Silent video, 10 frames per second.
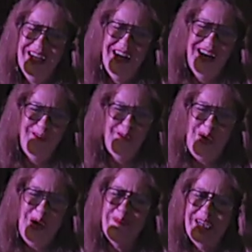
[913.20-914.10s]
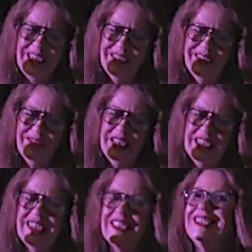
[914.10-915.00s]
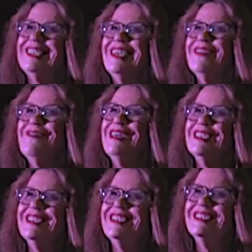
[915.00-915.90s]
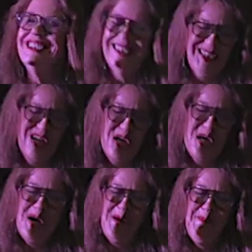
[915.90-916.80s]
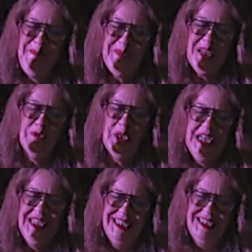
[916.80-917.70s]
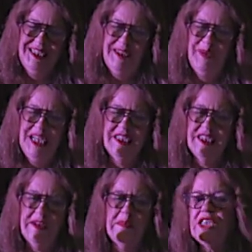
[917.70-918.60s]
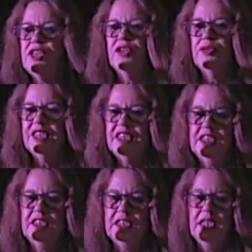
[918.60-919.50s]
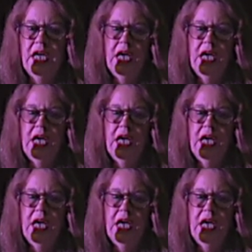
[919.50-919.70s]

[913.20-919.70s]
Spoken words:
who I met on a residency, and one who's related to somebody else I met on a residency.